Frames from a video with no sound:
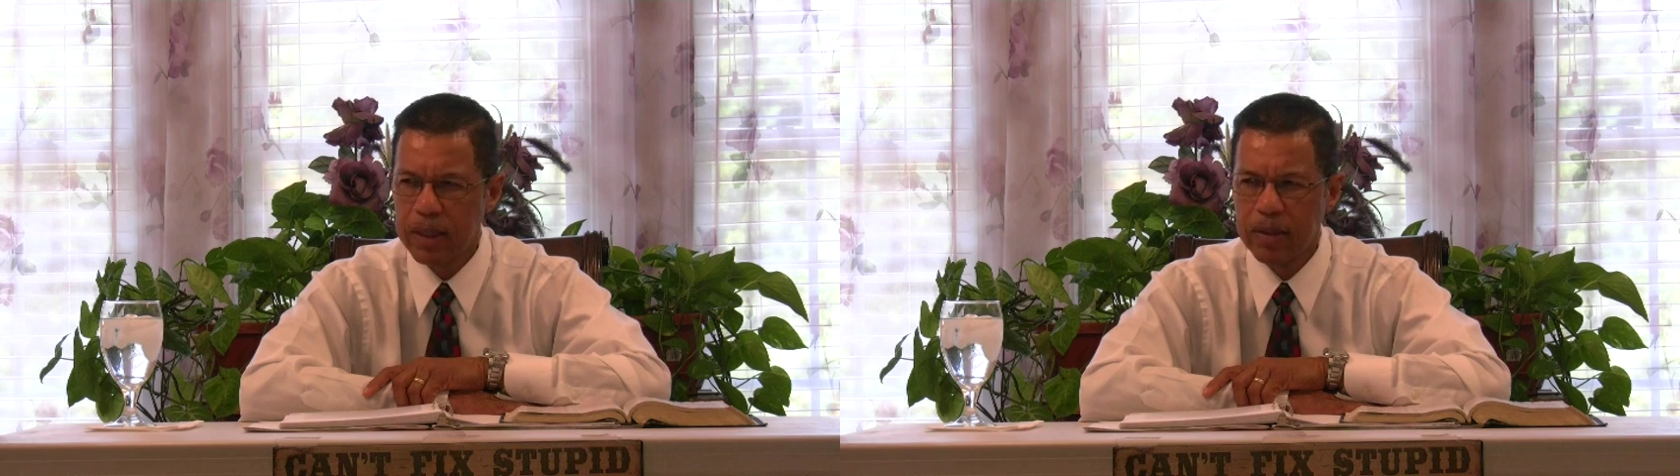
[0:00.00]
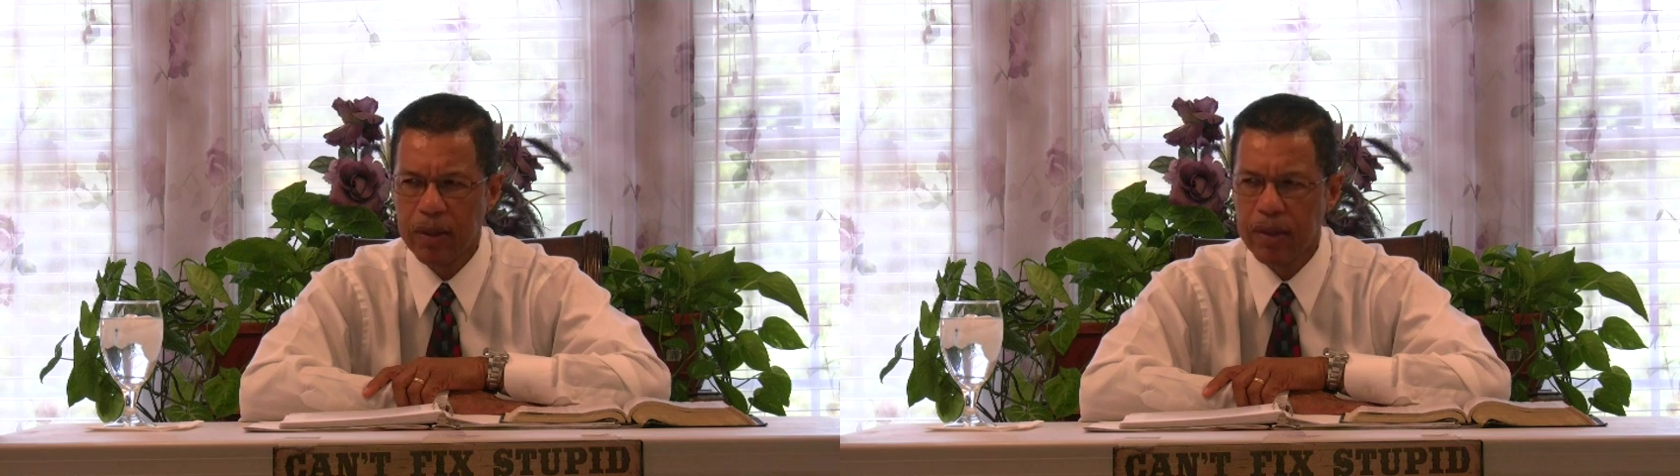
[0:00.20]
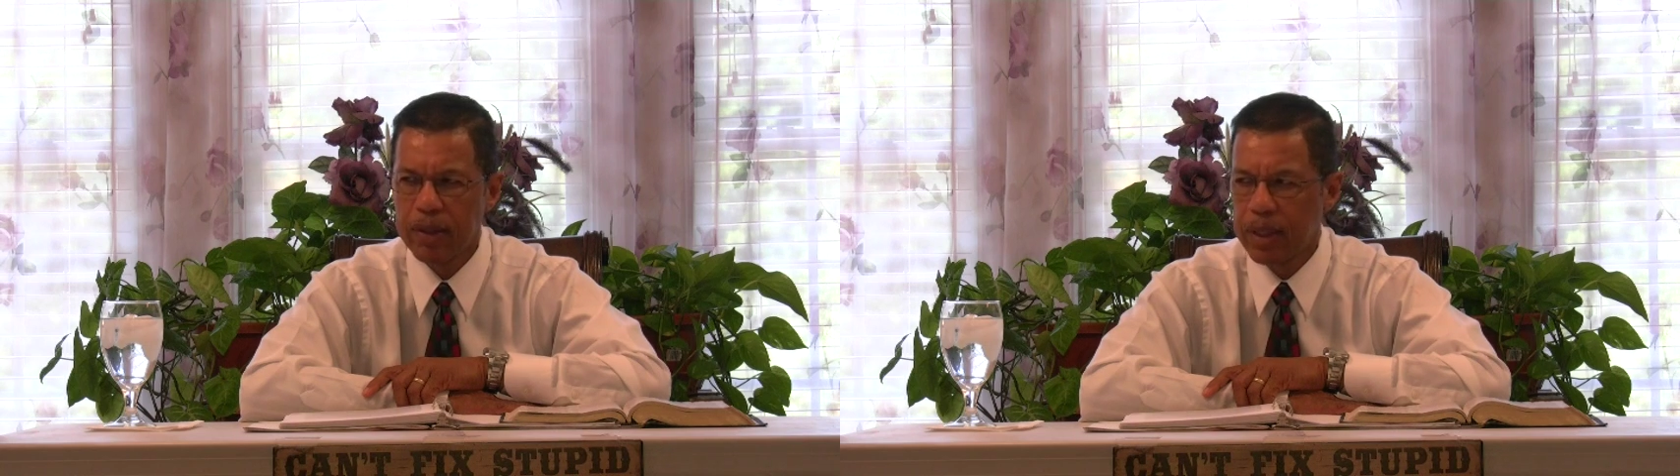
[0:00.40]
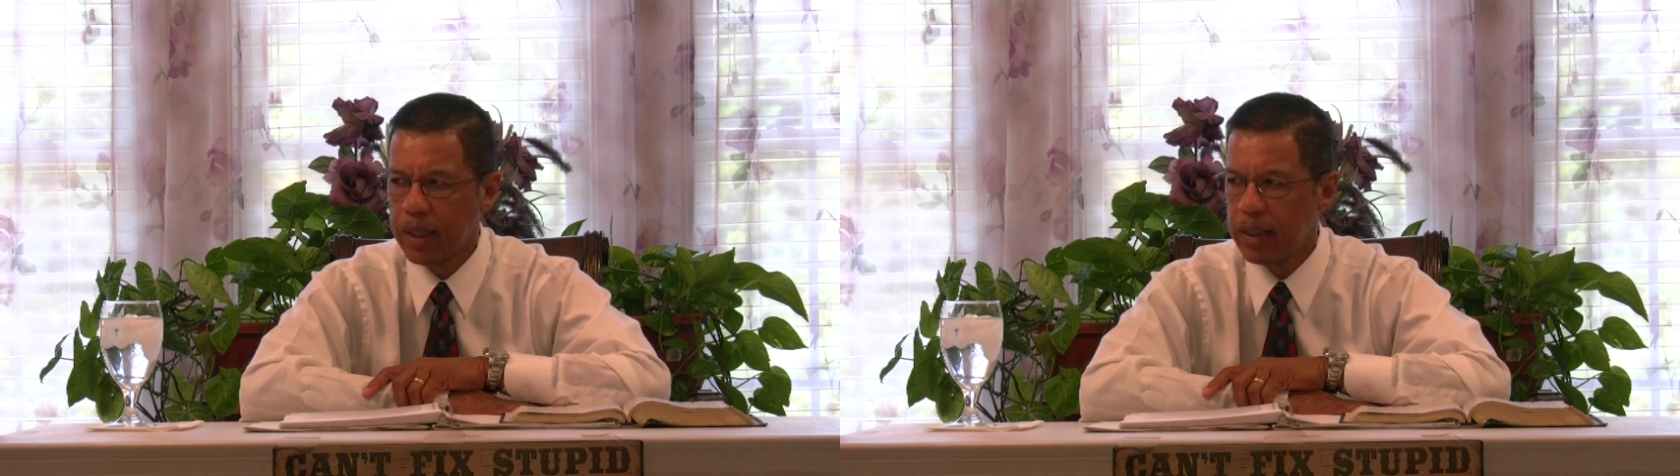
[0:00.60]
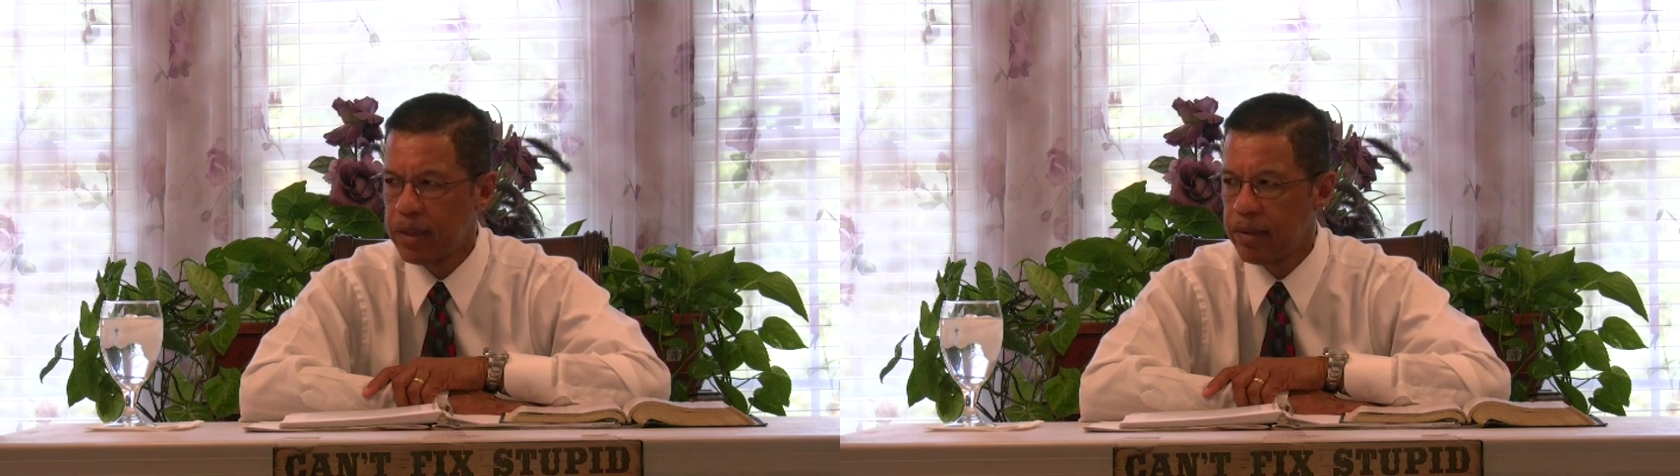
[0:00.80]
you learn
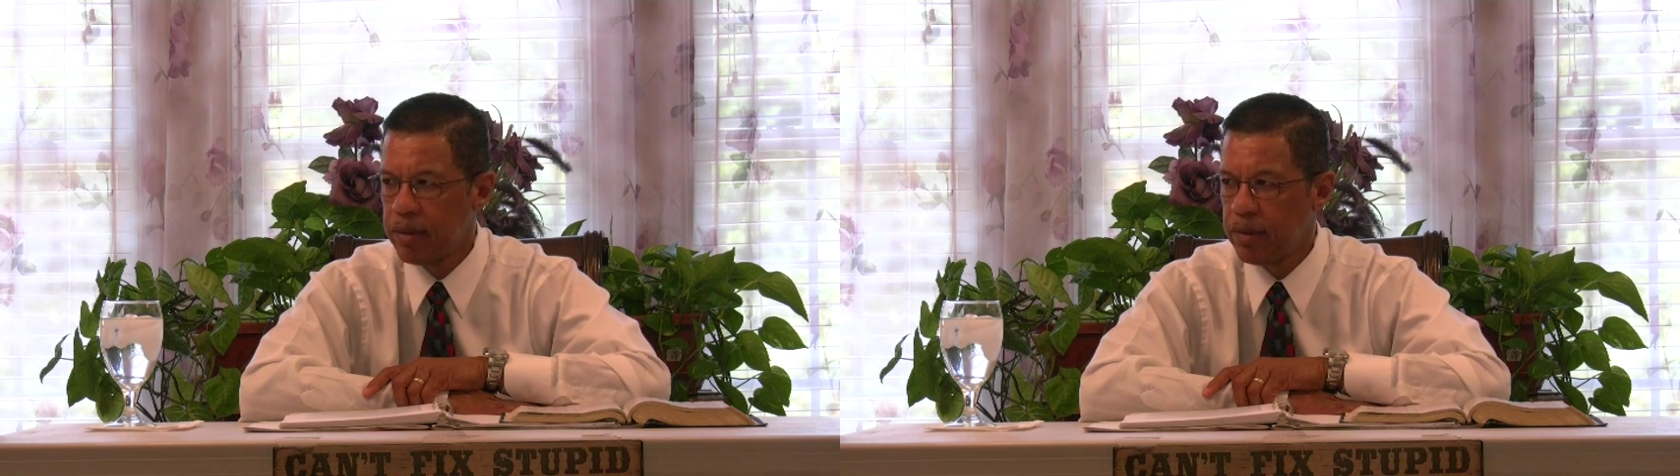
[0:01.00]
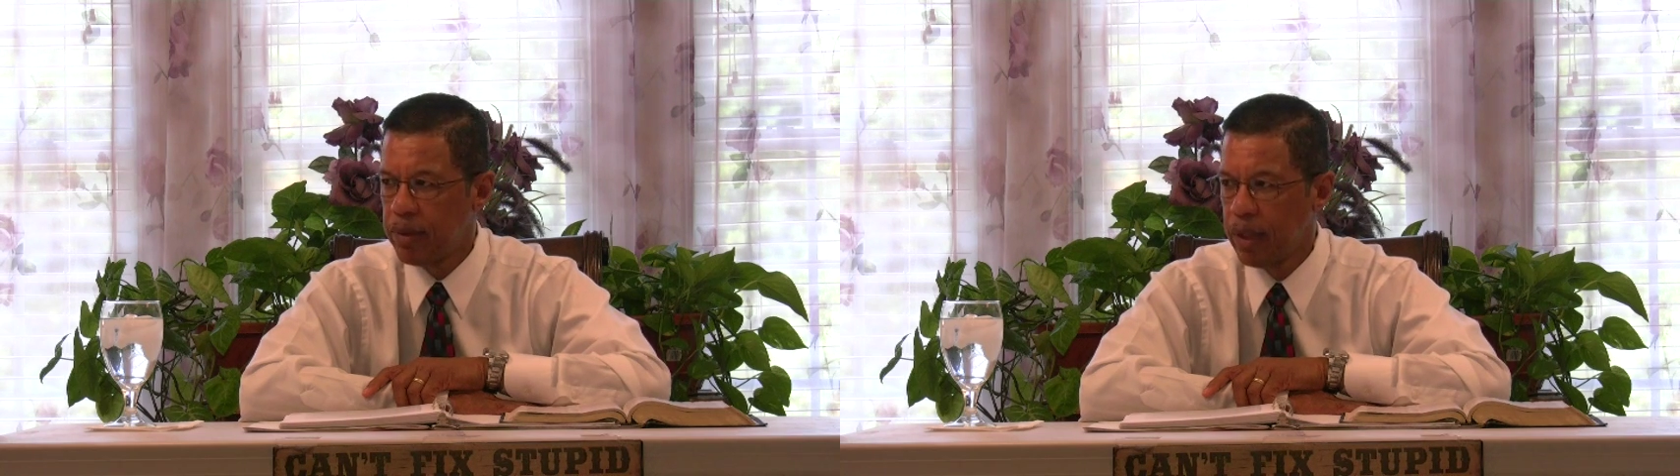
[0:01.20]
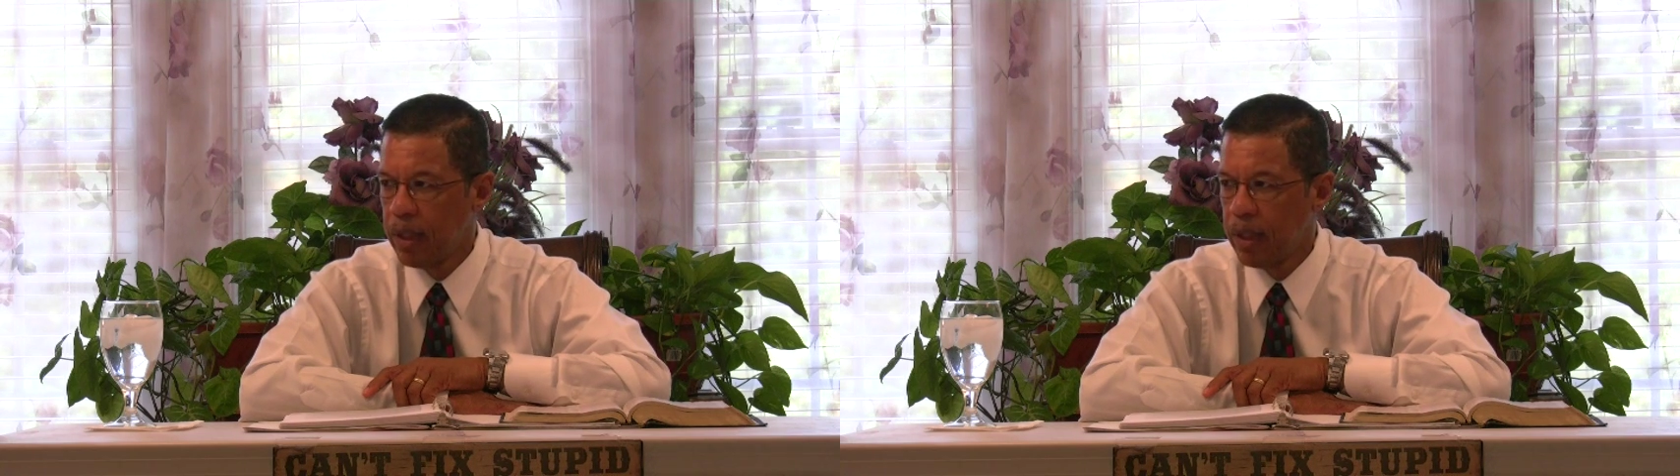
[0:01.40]
things,